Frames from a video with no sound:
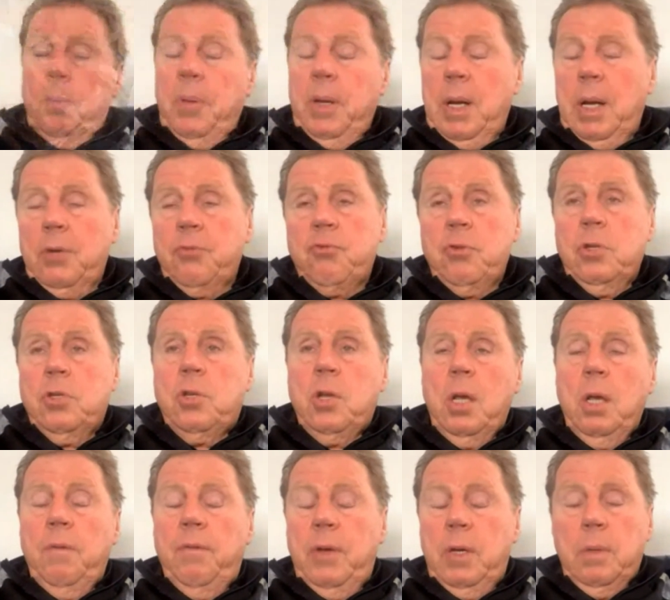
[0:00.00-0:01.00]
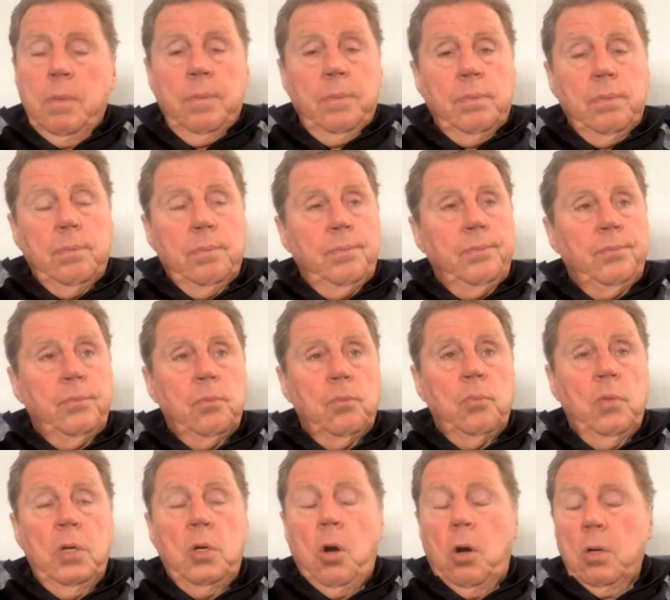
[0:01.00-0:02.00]
had been underachieving, and
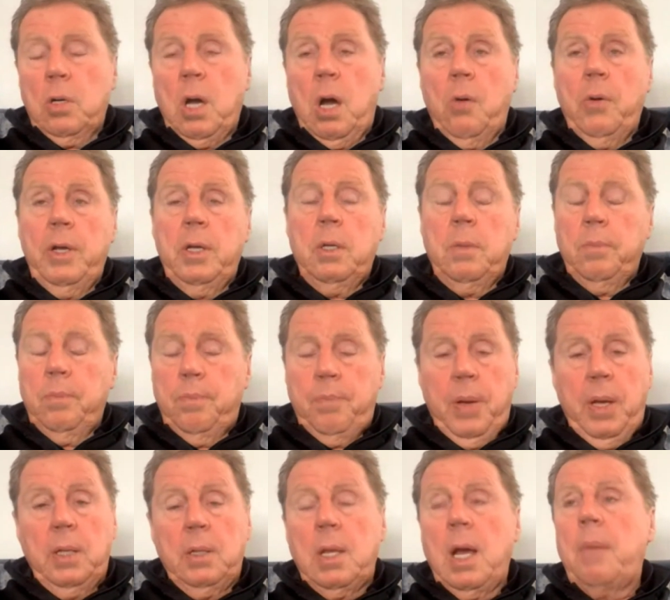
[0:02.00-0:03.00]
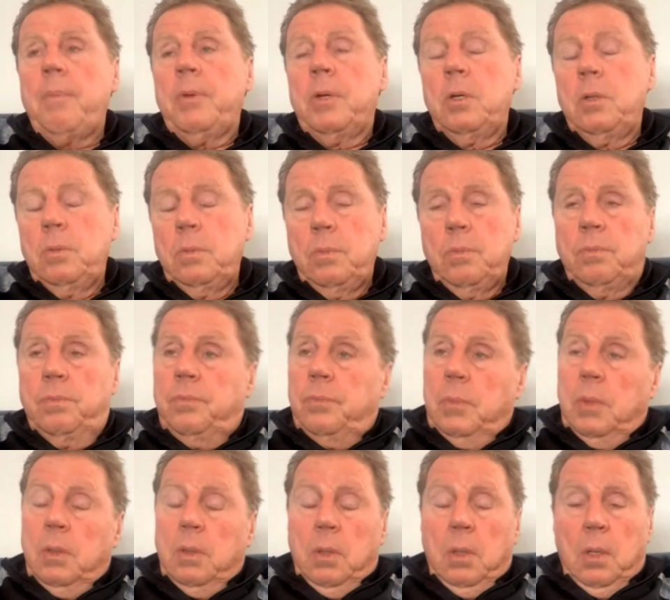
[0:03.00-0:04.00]
we got going and picked up, and
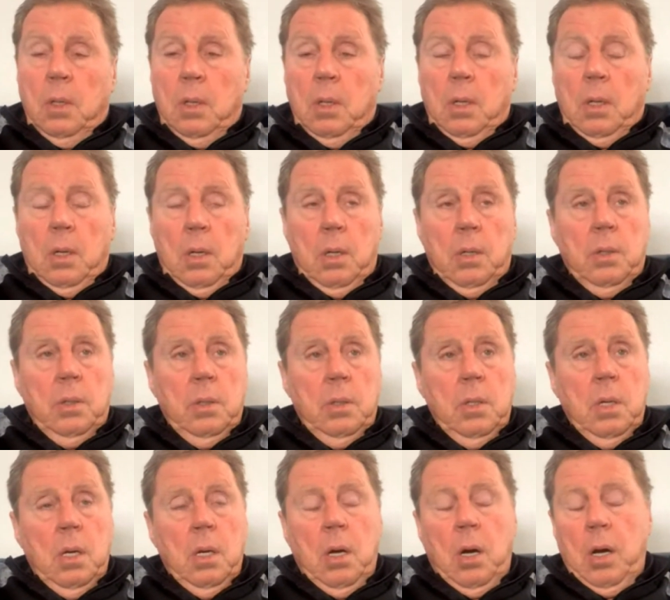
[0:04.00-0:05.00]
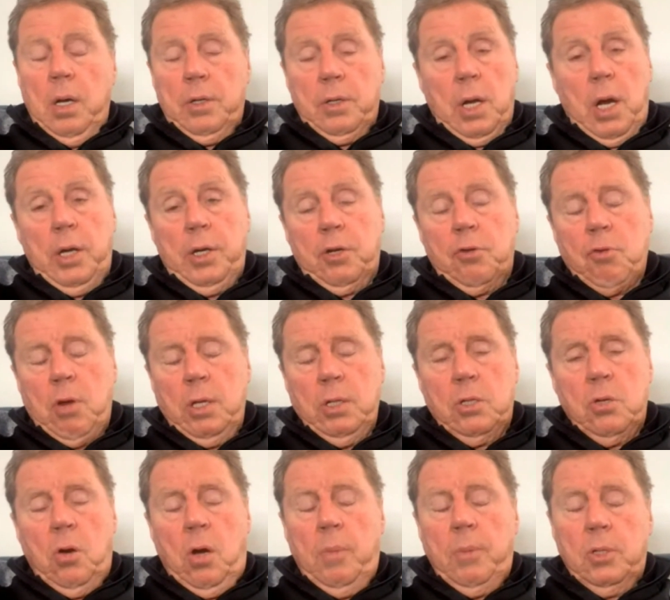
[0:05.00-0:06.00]
I had a
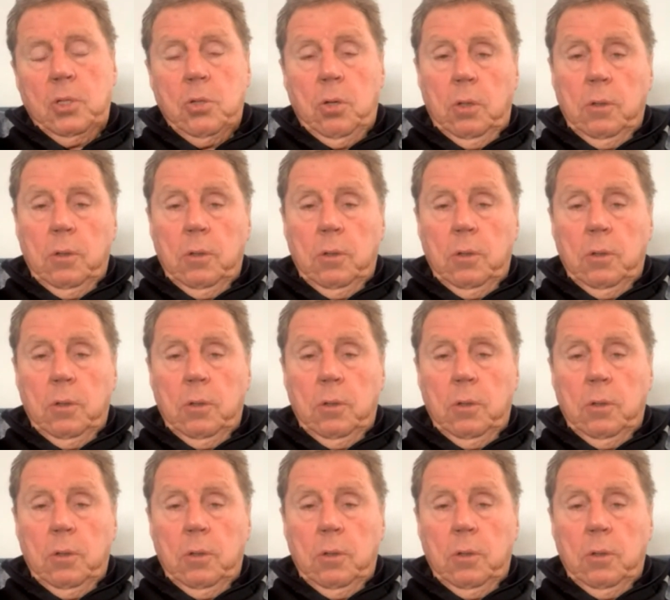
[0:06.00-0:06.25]
great time at